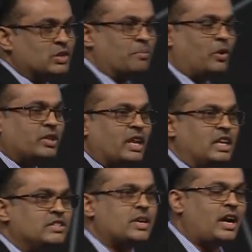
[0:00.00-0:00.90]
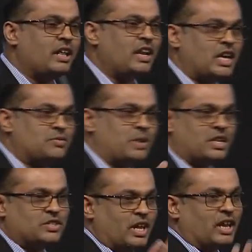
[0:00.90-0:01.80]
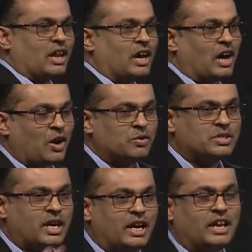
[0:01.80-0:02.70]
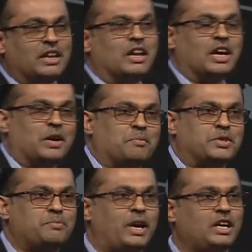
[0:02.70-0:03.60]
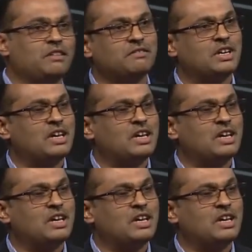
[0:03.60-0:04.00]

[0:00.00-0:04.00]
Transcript: so both an inside-in as well as an outside-in perspective.